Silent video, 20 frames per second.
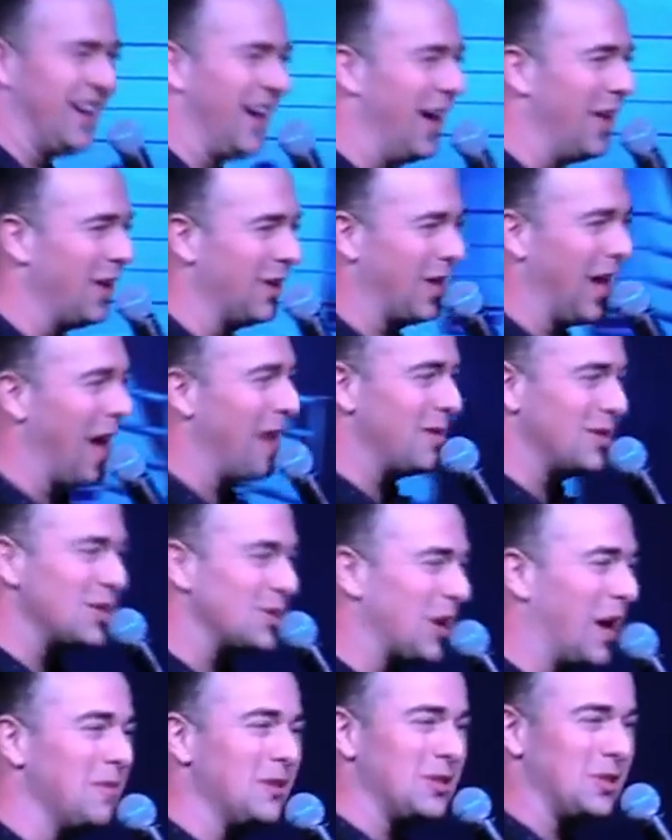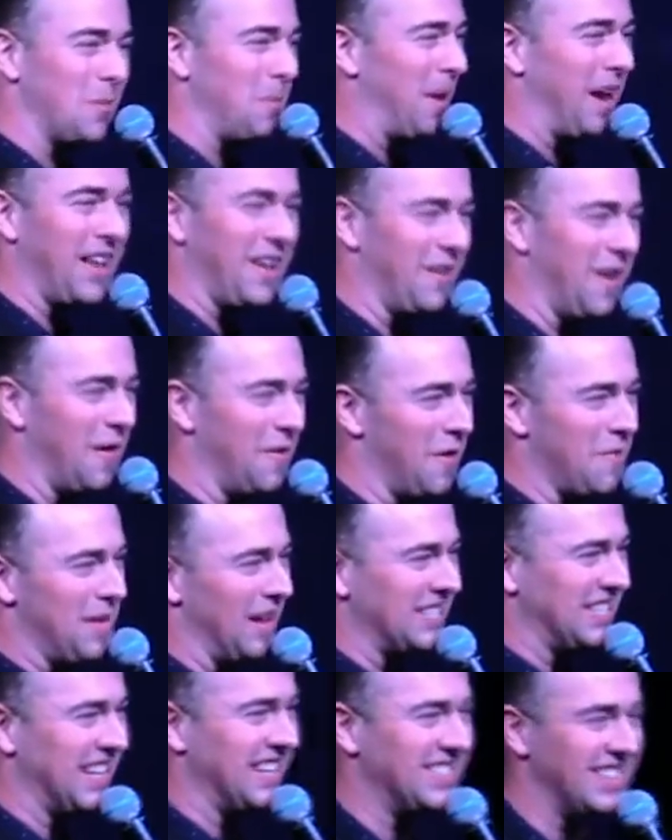okay? I'm just, I'm just repenting of, of my
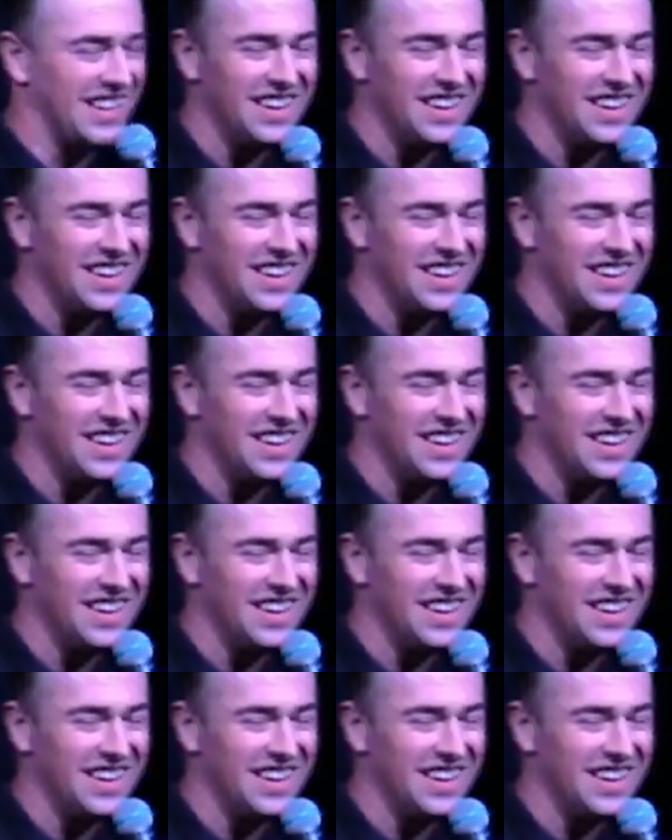sin tonight.